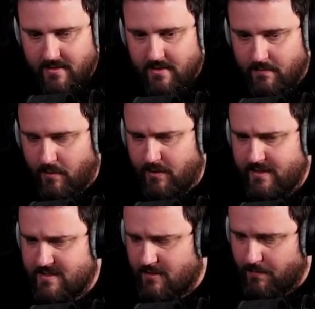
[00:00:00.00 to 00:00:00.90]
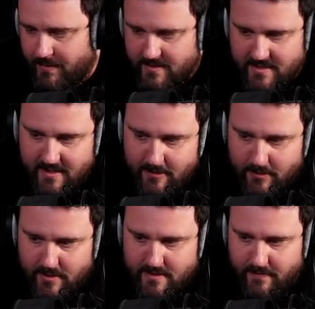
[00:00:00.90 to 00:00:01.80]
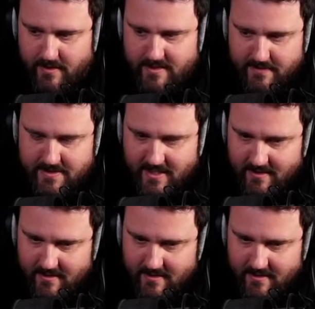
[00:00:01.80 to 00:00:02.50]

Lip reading: One is dropping 0 as far as I've seen.